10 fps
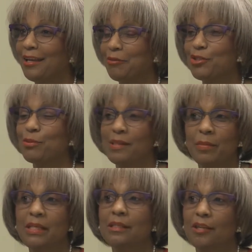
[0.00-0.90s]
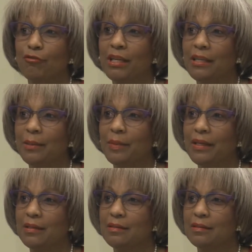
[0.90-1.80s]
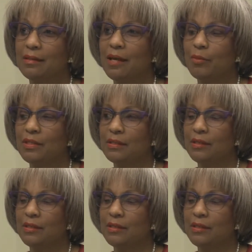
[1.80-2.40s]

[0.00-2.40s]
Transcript: which was amazing, really, because I was